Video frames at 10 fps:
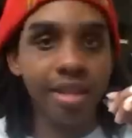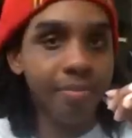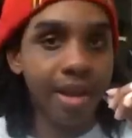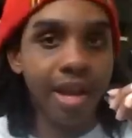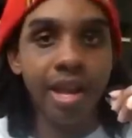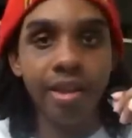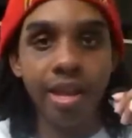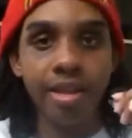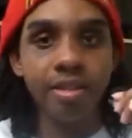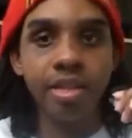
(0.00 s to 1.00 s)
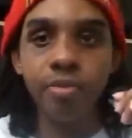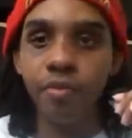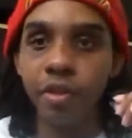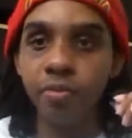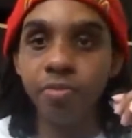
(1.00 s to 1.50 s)
in my NXT
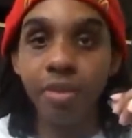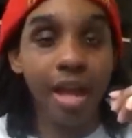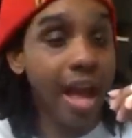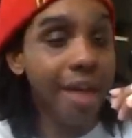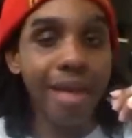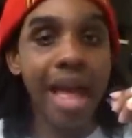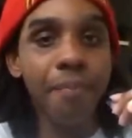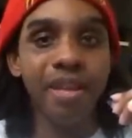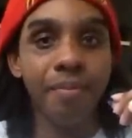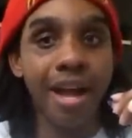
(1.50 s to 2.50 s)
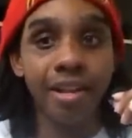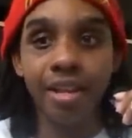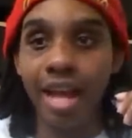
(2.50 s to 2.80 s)
review. I'm happy about it.